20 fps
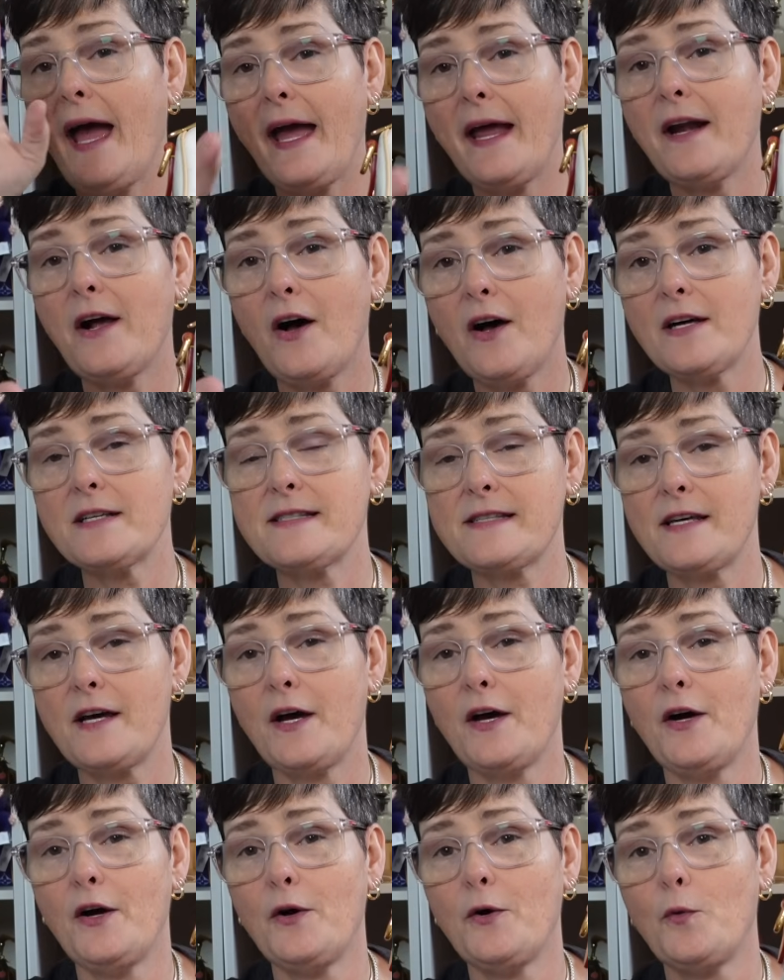And
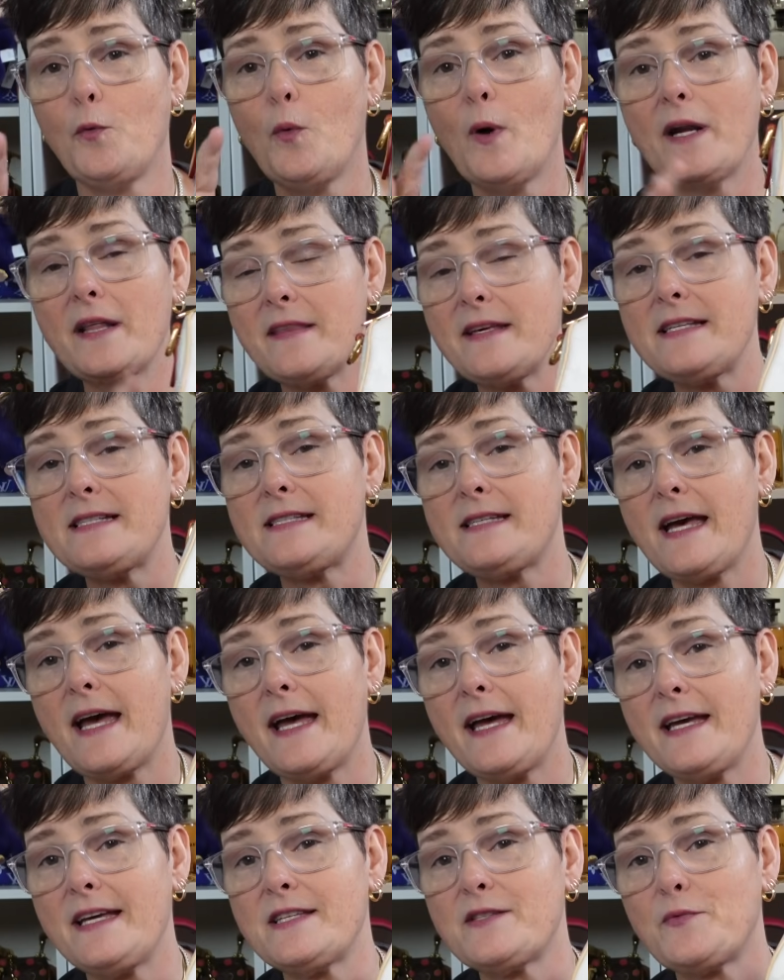also, one of these
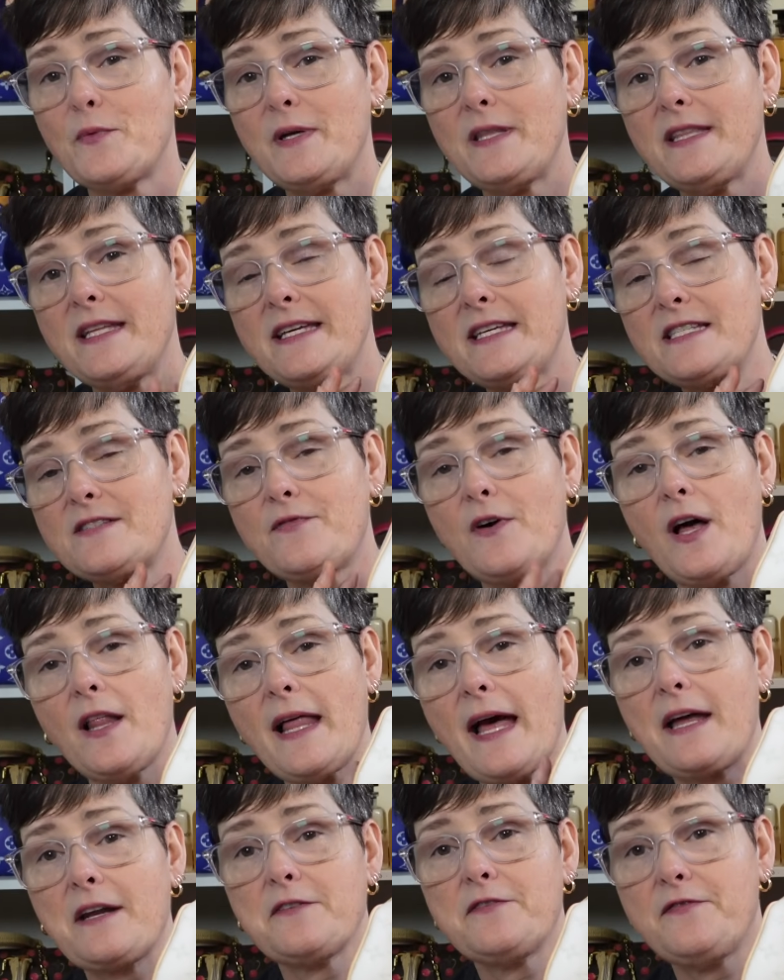days when these fall
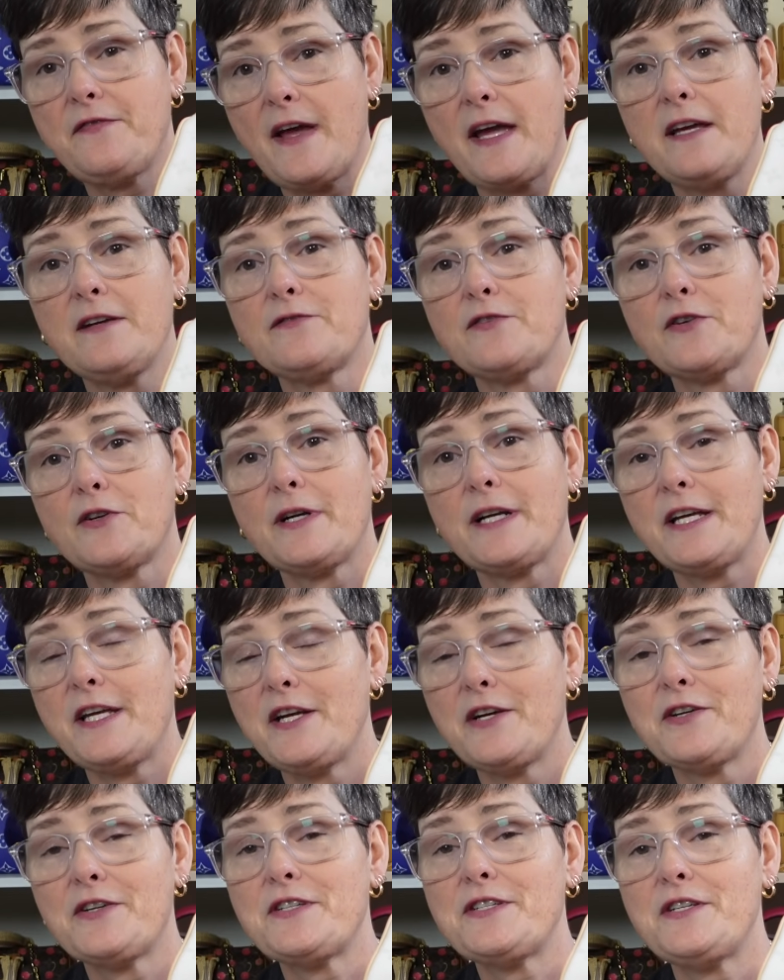out of favor in a
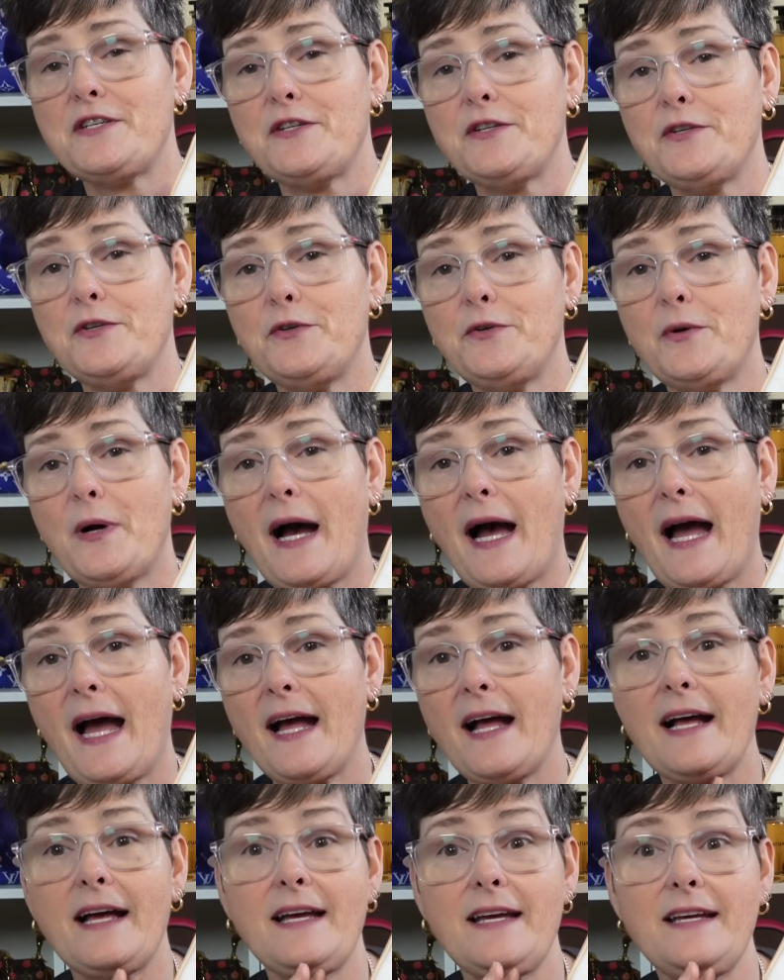year or two,
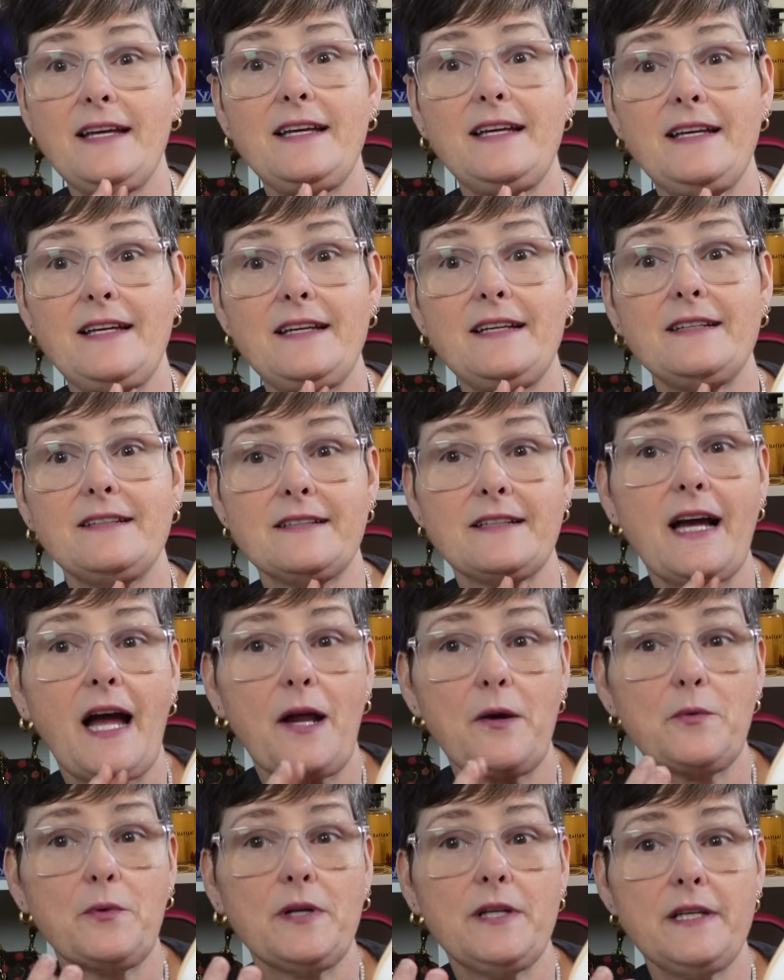I
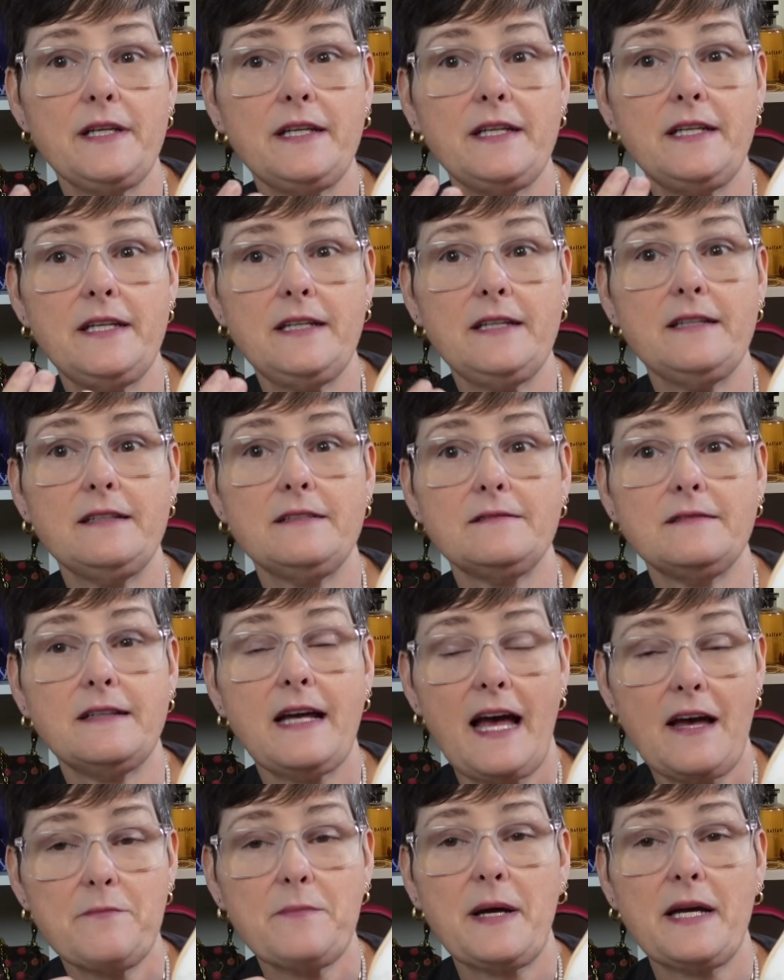really
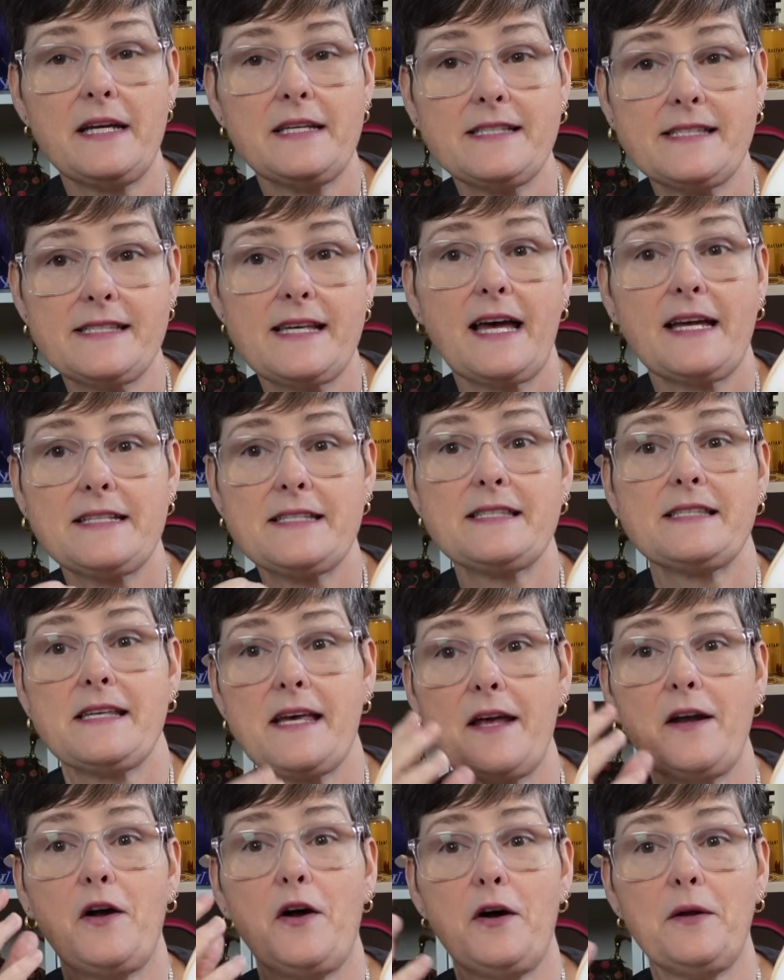have my sights
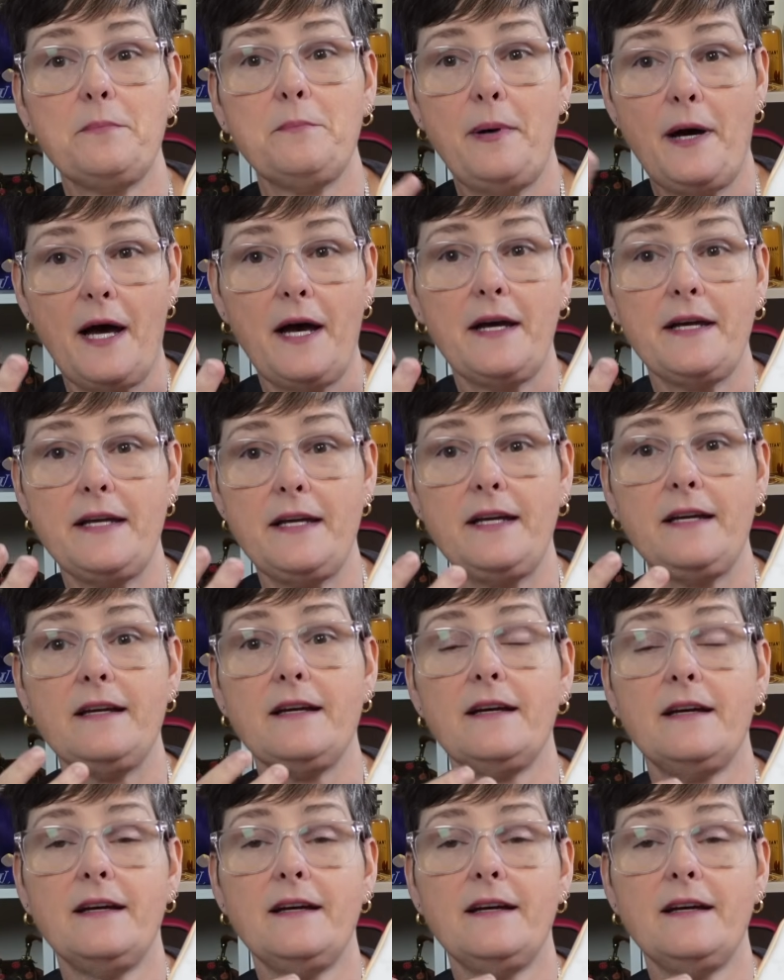set on buying